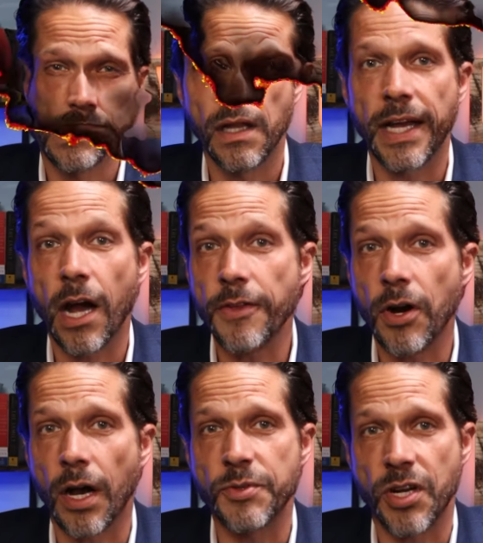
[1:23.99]
Like
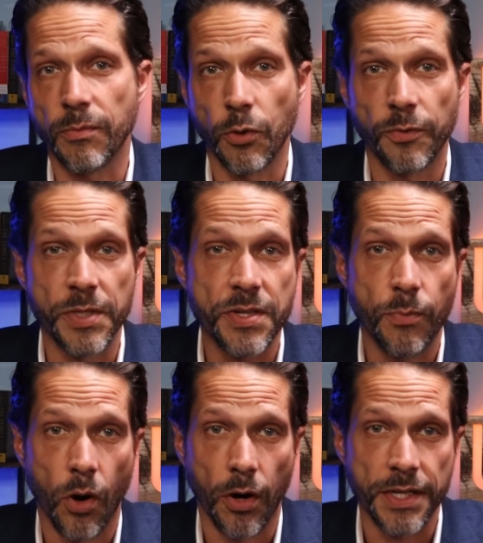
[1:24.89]
other upstart movements
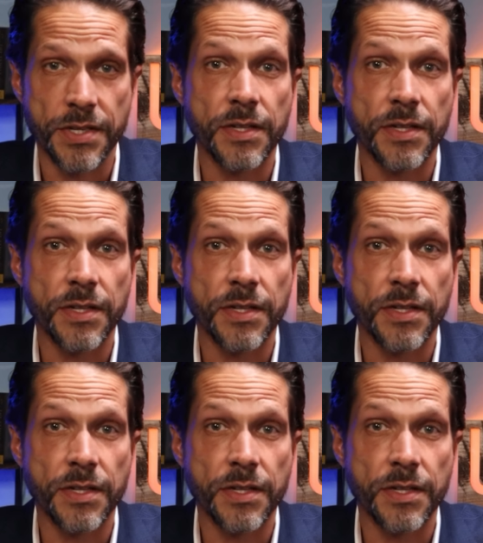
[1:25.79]
and parties,